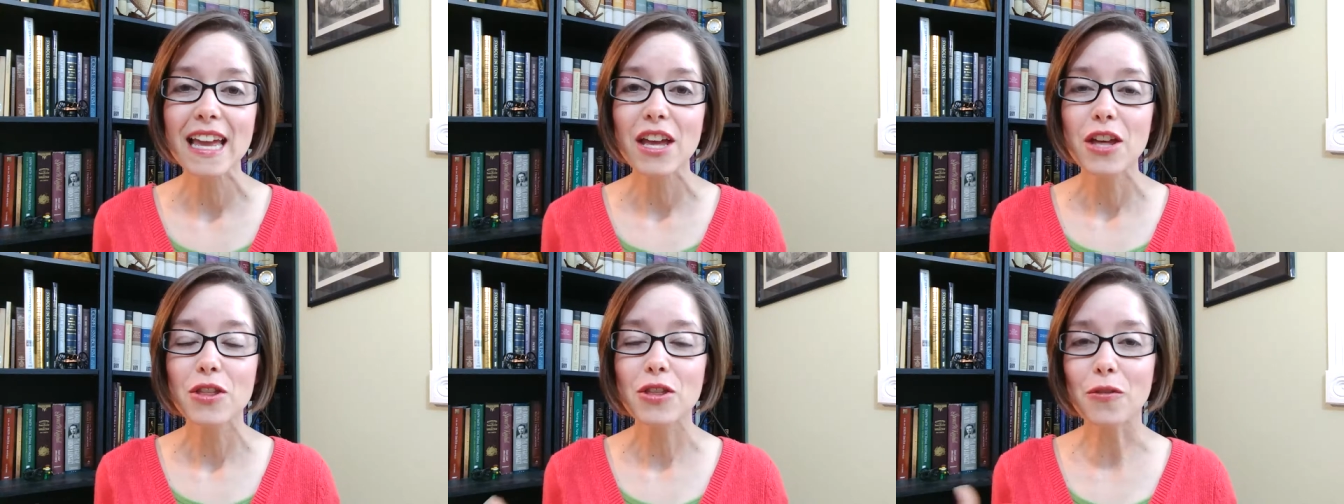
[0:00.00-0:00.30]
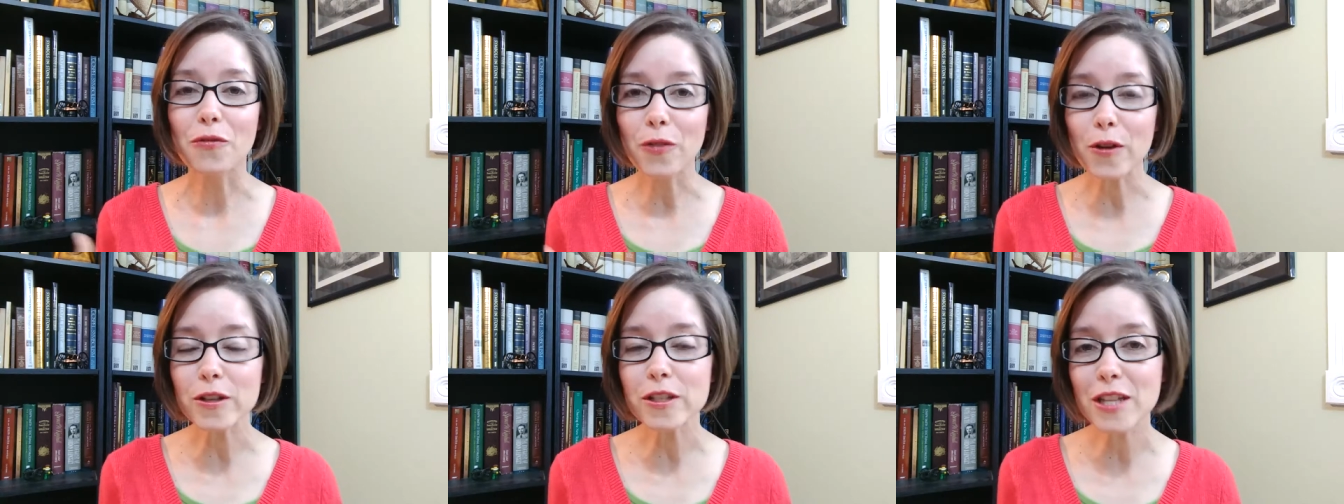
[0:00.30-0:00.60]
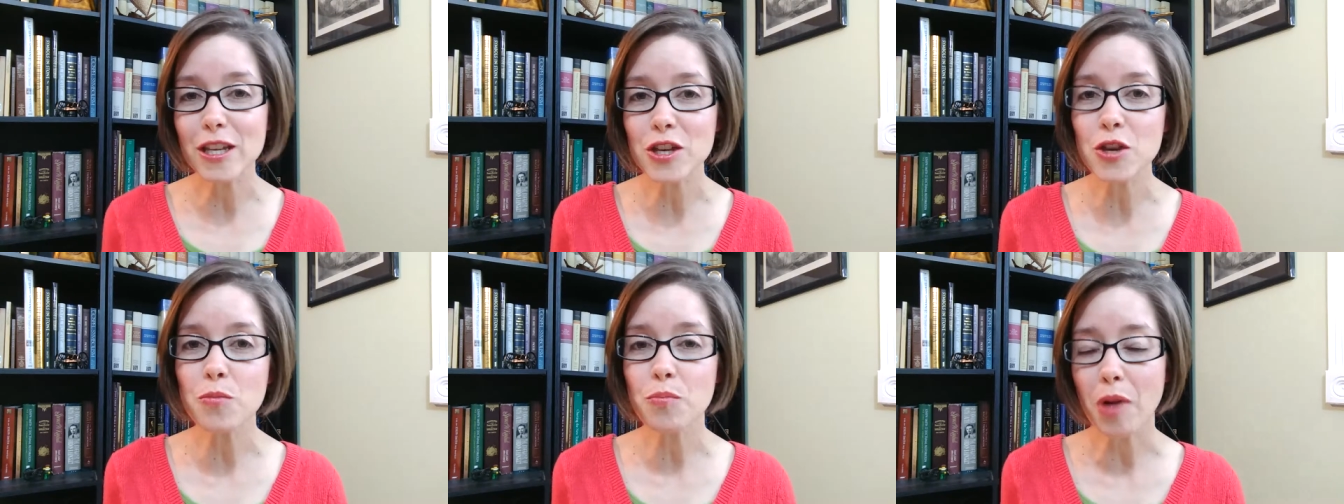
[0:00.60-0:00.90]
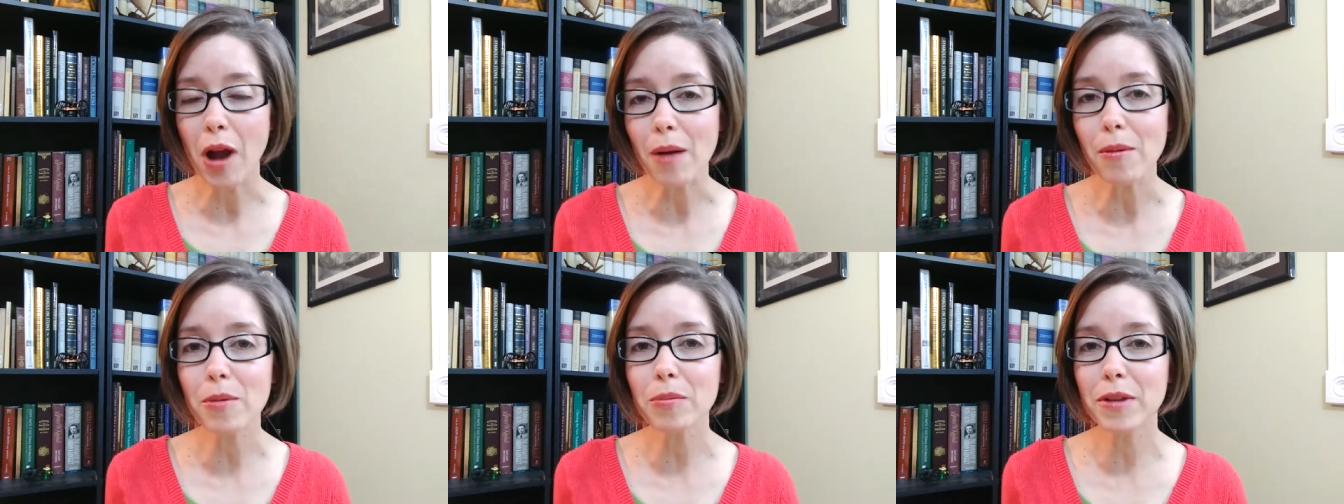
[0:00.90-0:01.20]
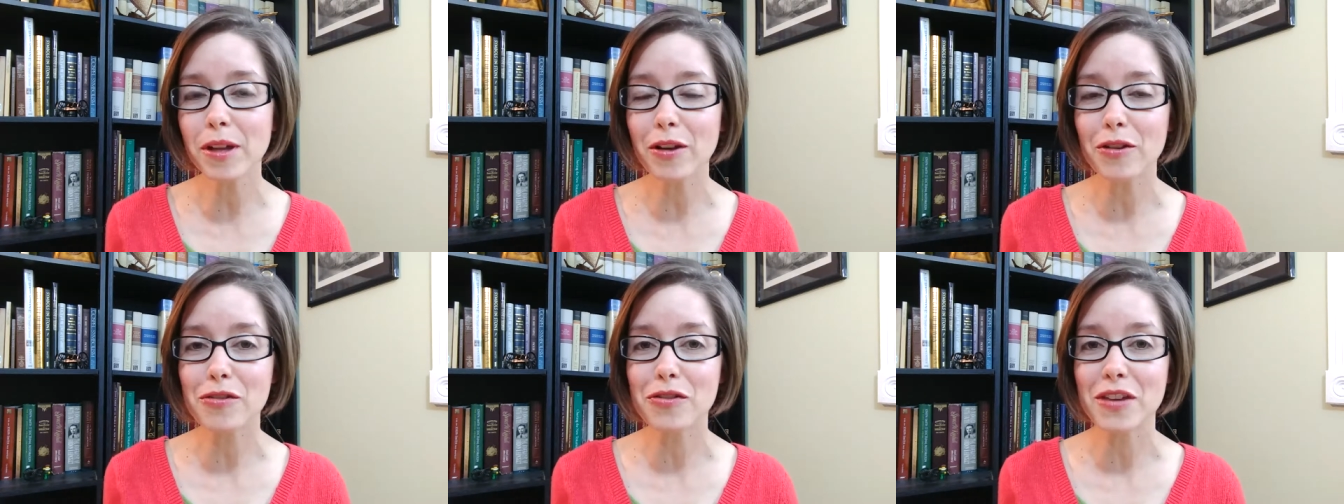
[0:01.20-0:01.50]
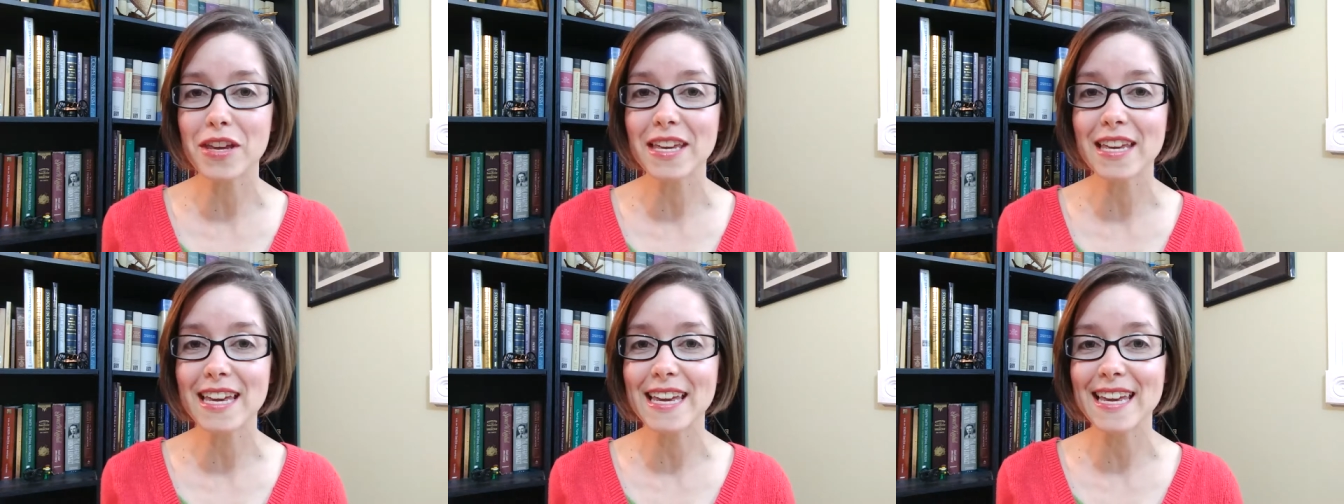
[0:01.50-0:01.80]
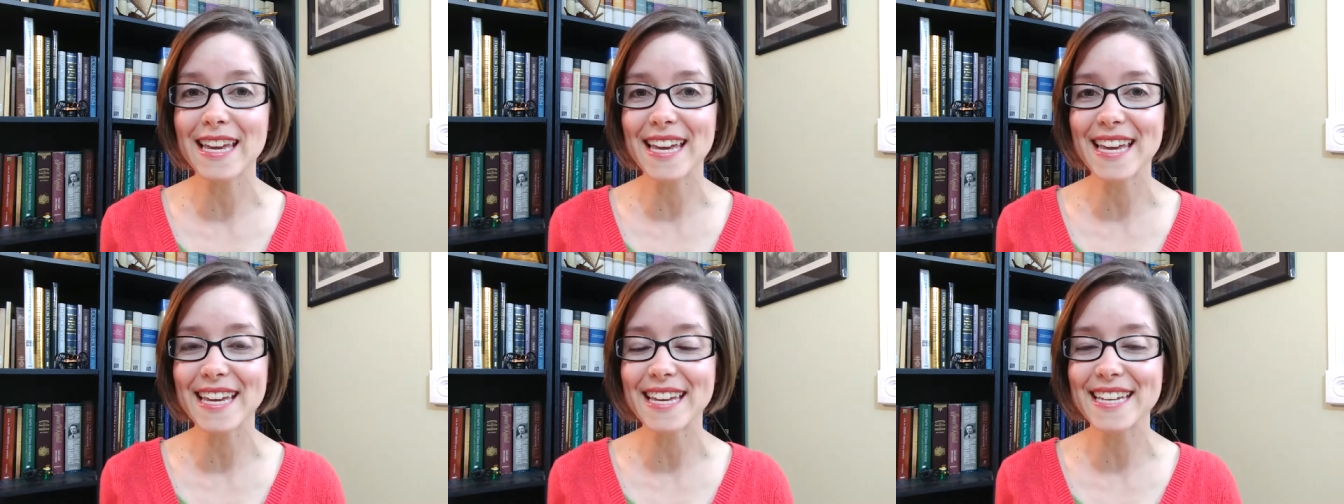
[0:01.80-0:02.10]
the first thing you probably are
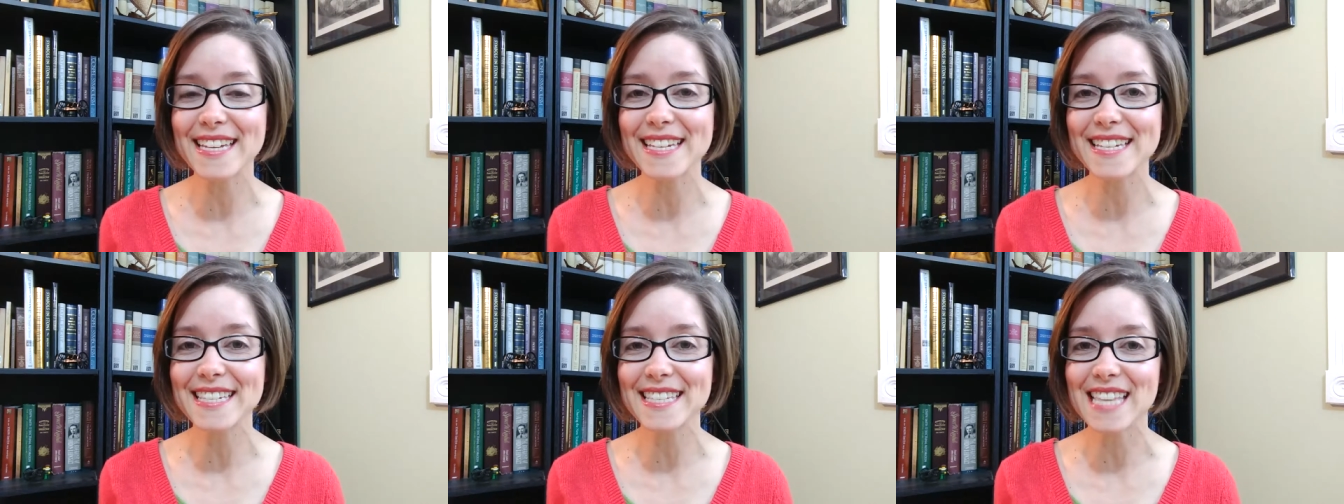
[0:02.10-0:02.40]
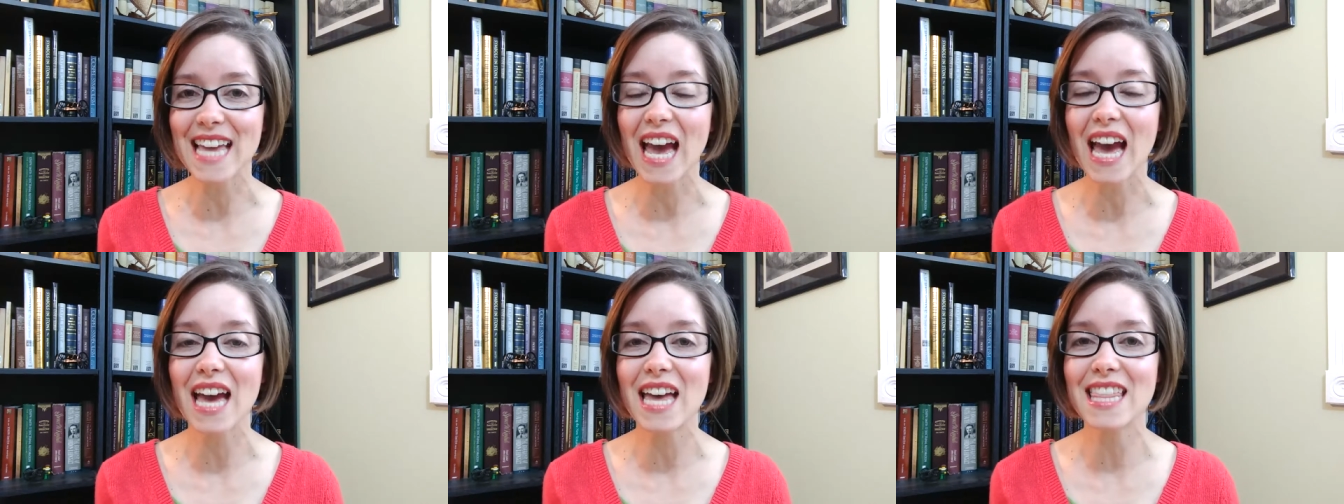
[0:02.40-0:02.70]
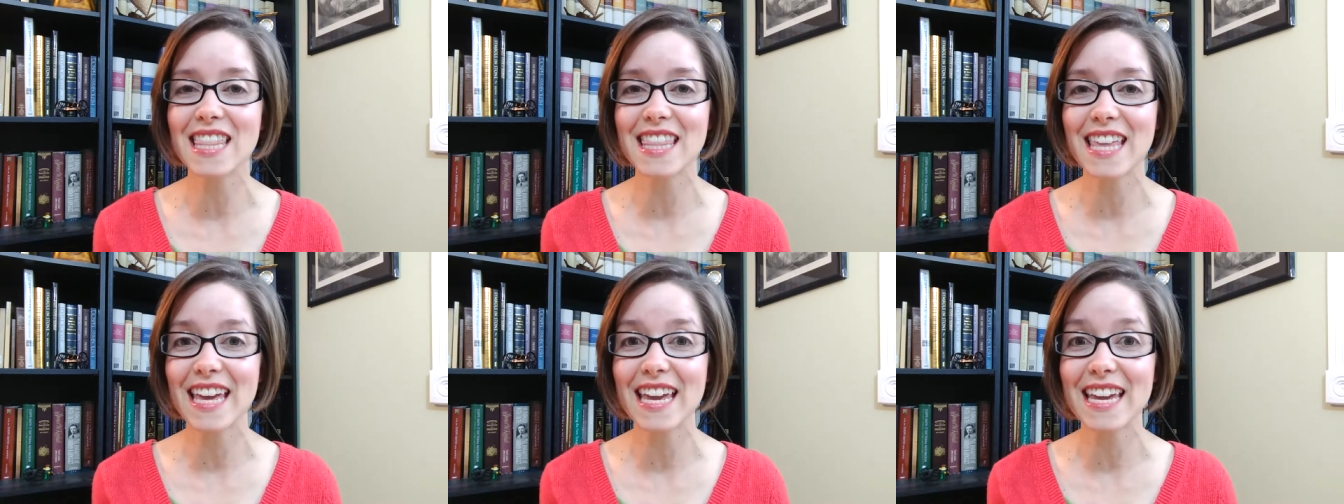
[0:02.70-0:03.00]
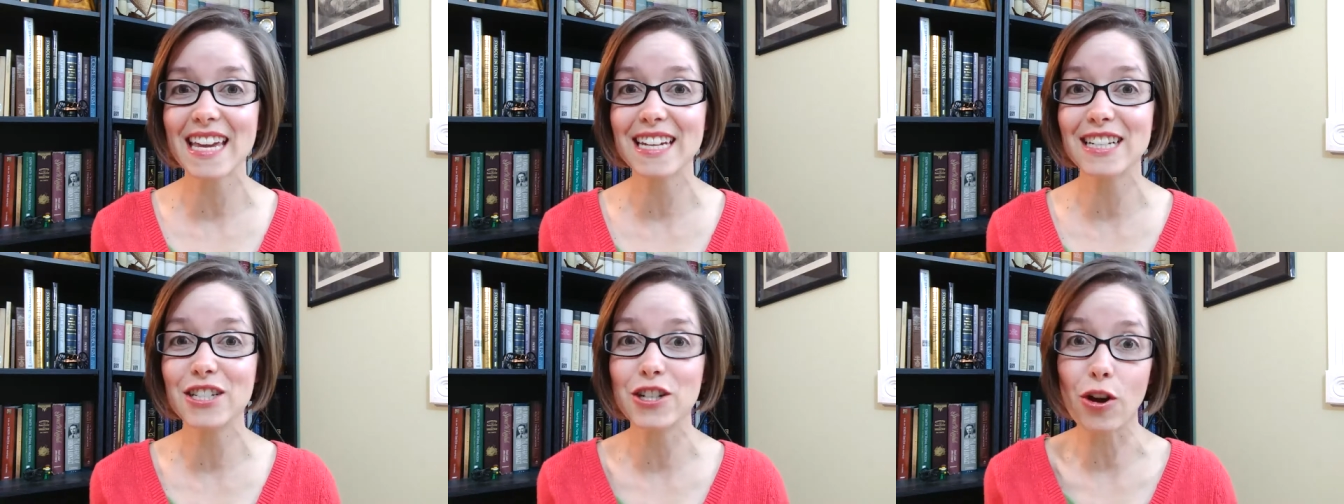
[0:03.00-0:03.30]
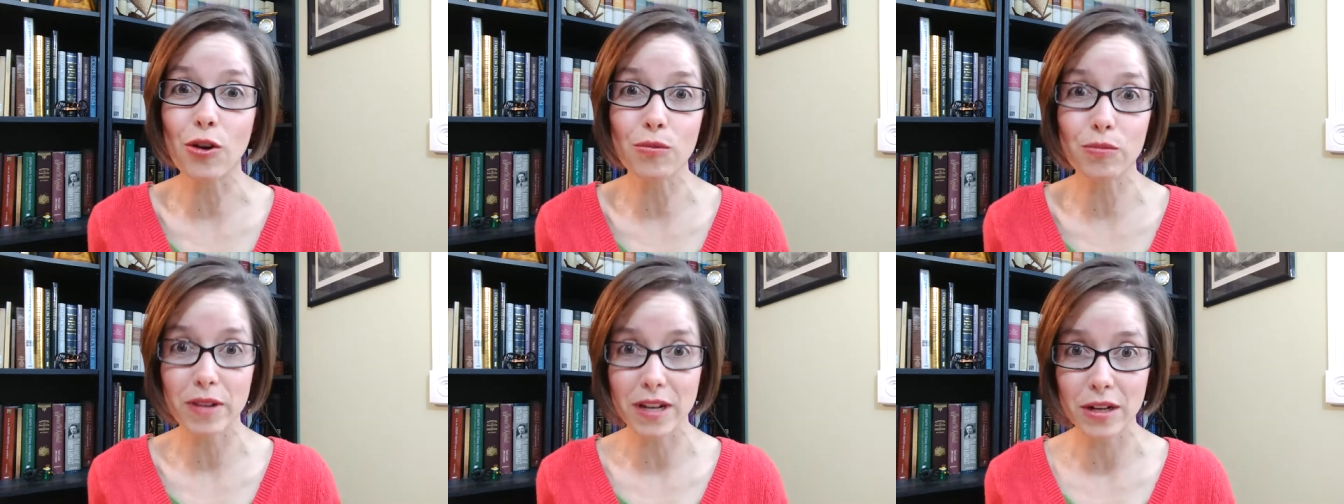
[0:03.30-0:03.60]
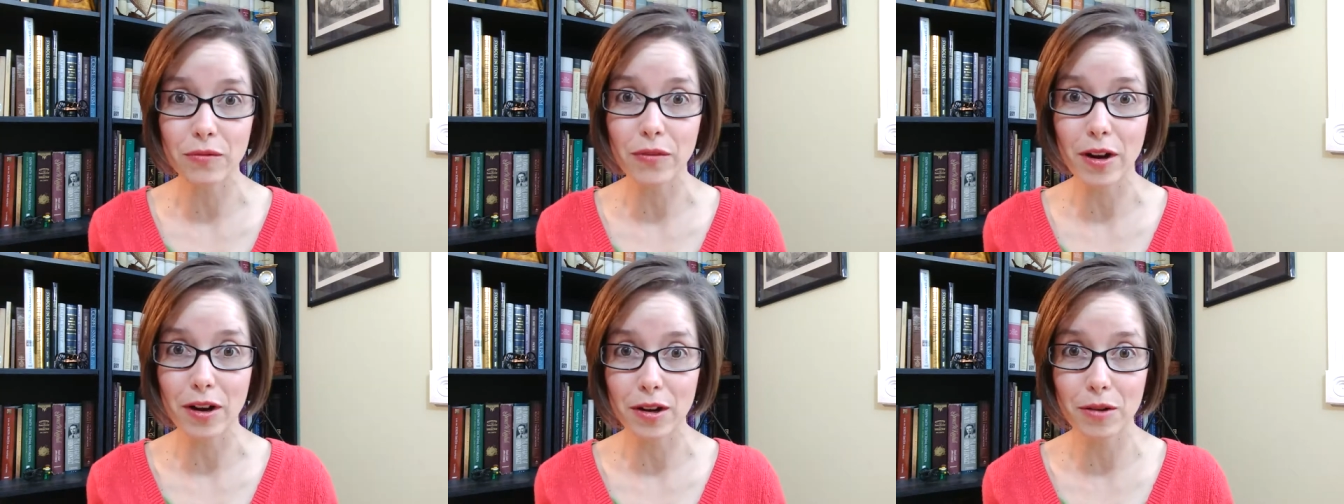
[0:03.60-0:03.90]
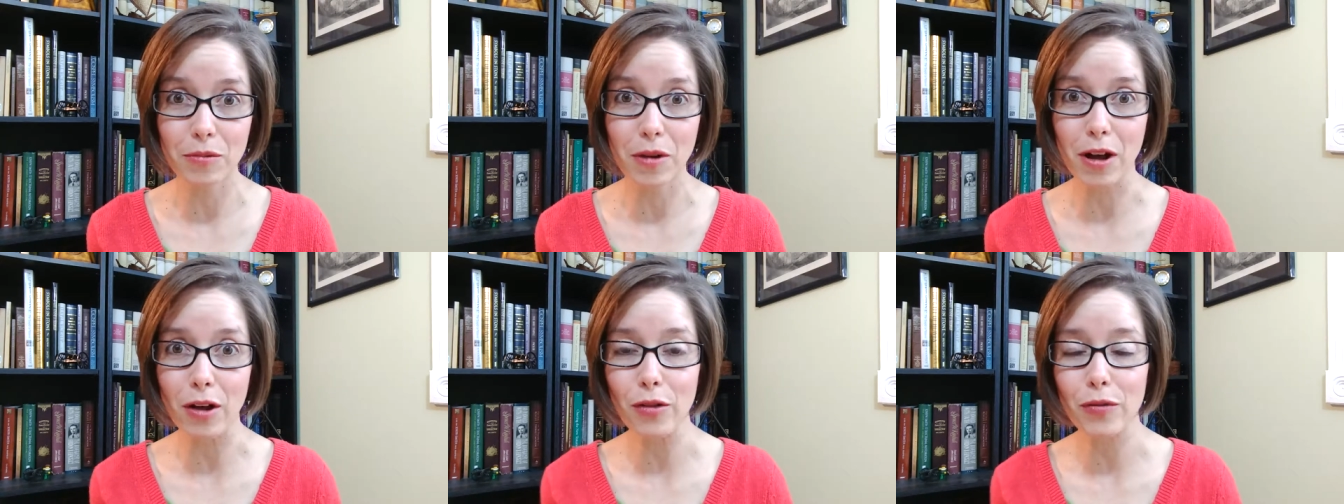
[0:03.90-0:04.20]
thinking is that they don't read very
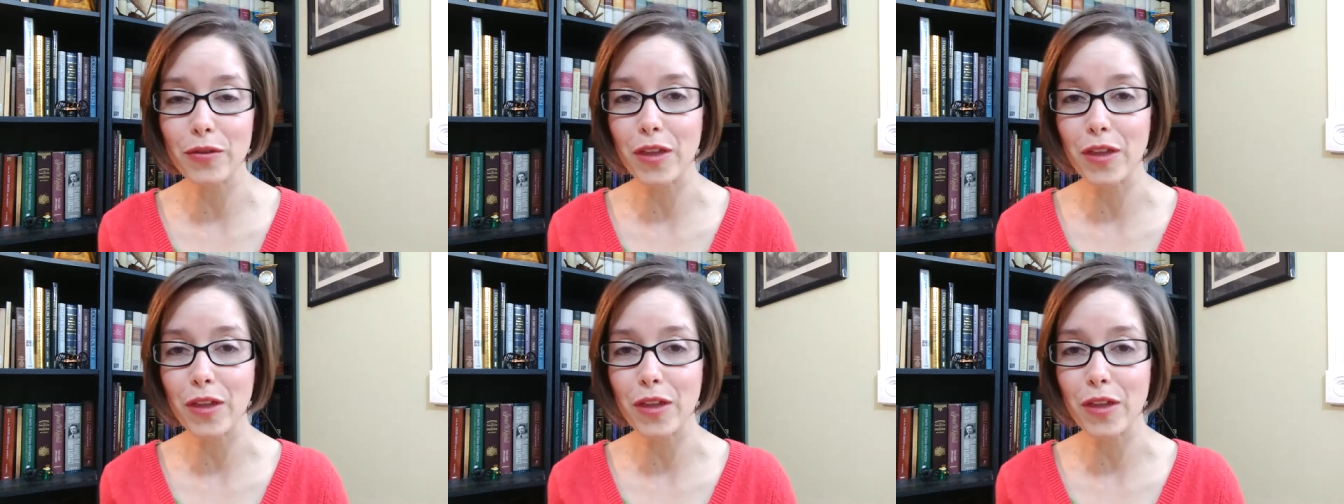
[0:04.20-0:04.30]
well,